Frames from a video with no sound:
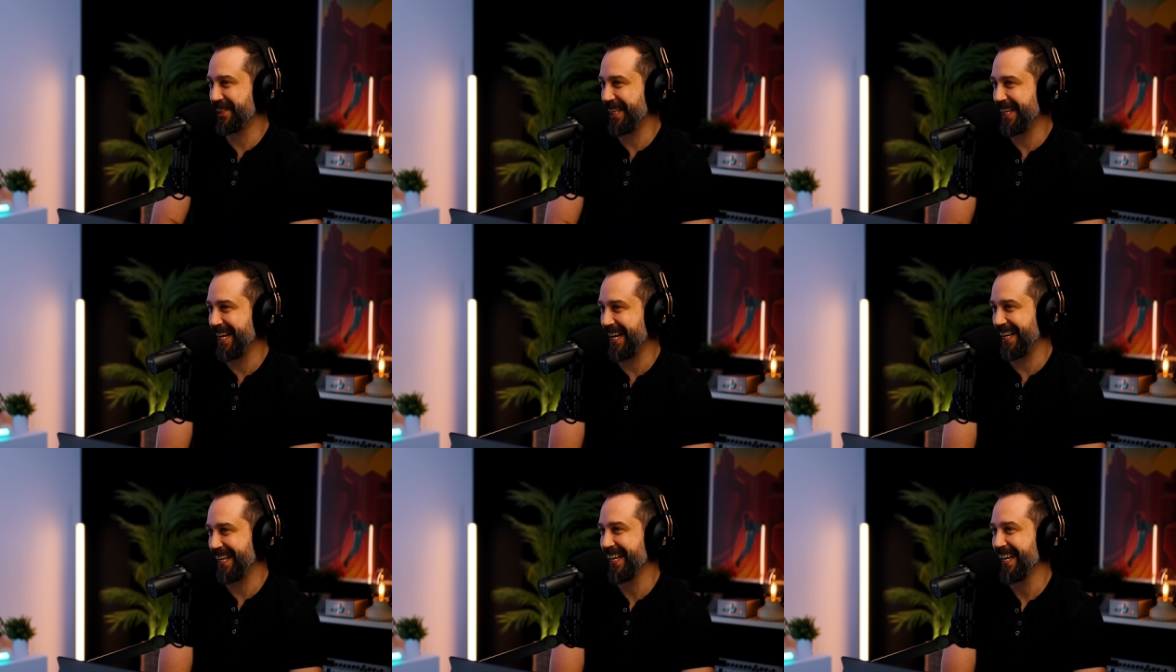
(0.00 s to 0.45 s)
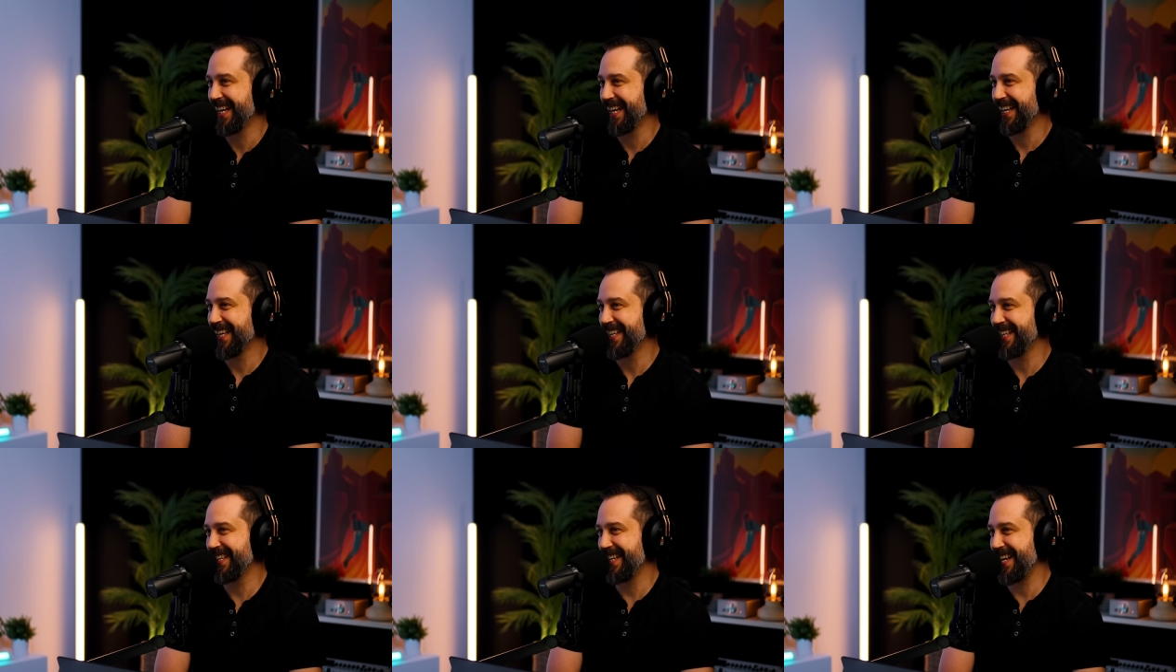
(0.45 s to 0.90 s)
genetic,
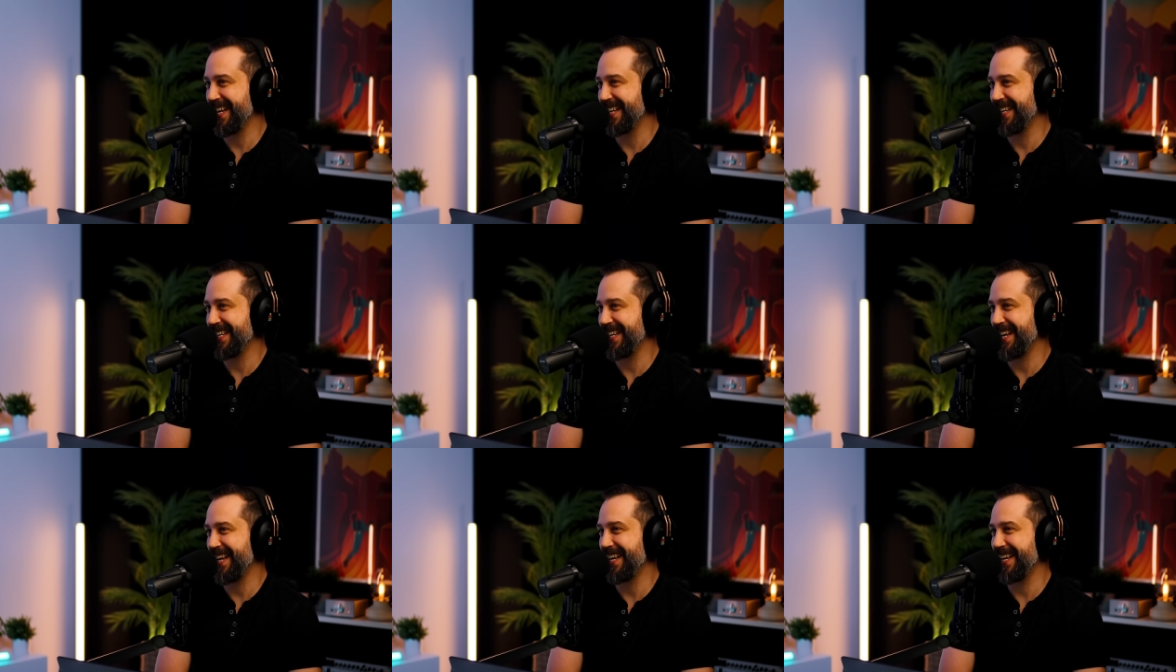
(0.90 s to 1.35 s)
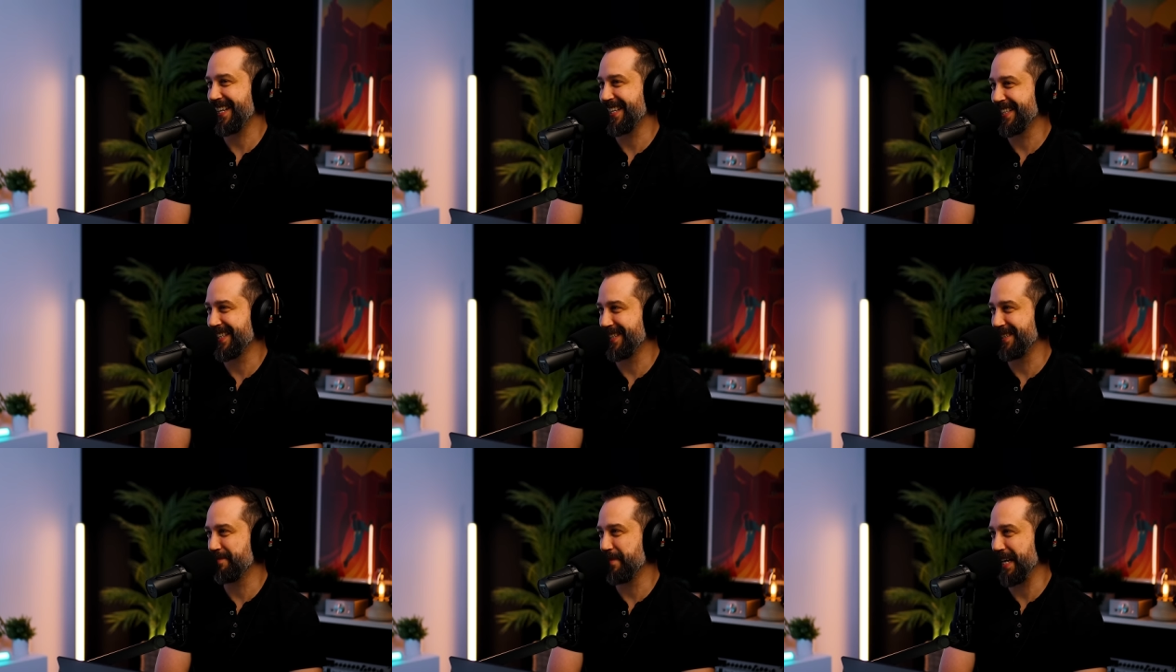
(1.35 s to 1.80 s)
then yeah,
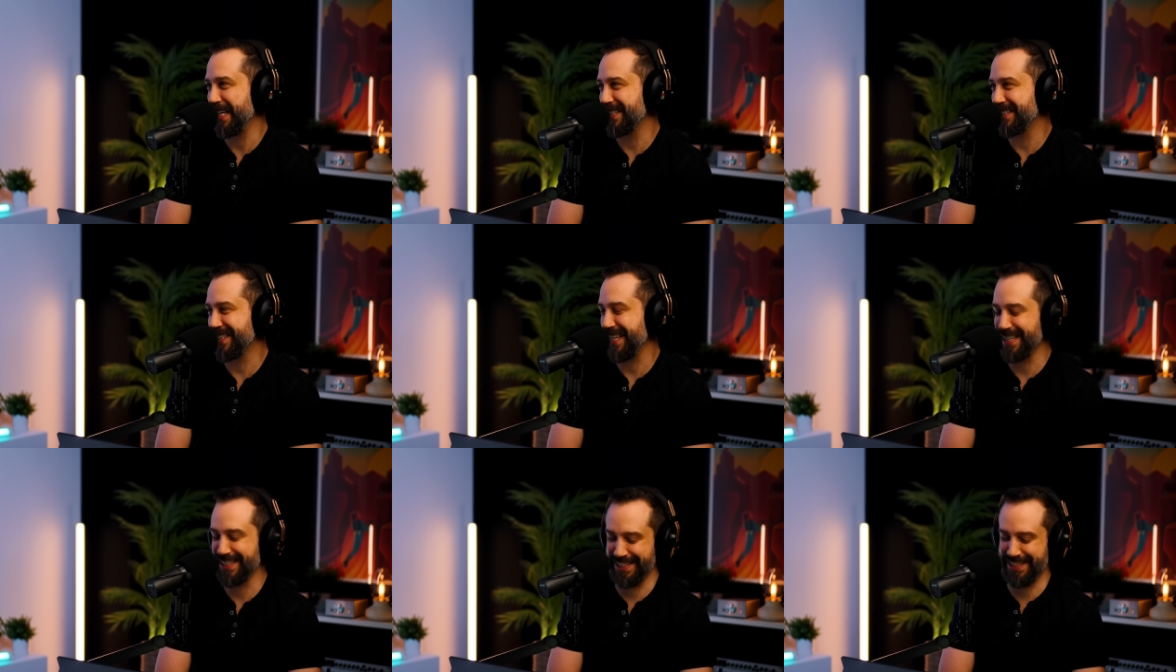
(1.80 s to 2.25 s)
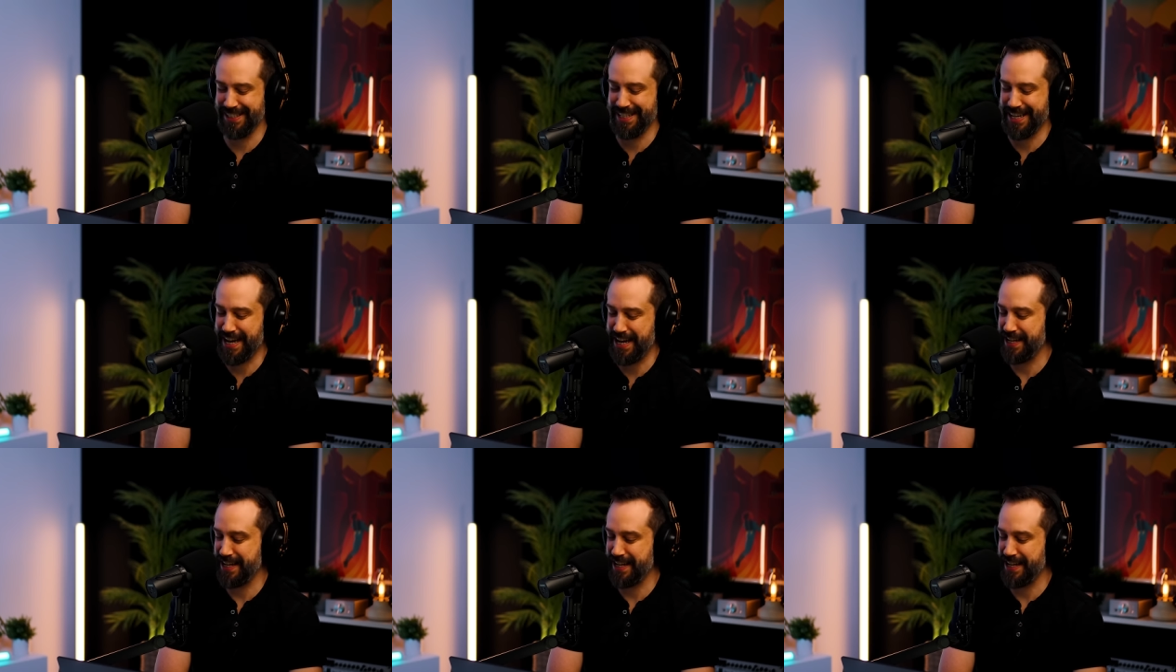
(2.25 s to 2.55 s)
it makes sense to